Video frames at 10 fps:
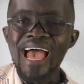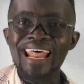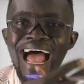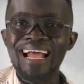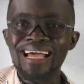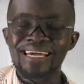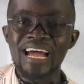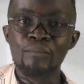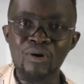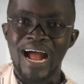and
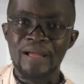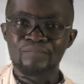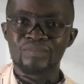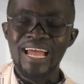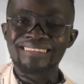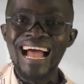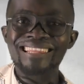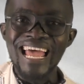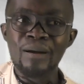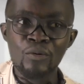Akekamua, a
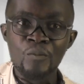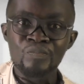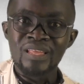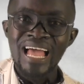Tatemu,